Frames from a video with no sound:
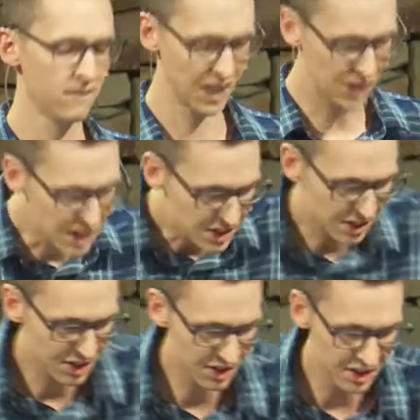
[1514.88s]
And
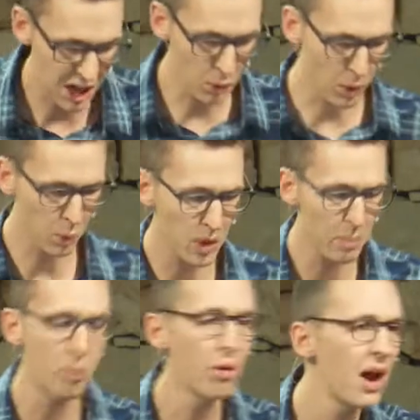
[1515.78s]
Jesus is saying when we
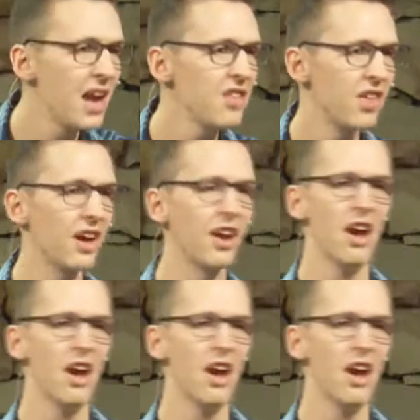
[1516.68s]
pray that,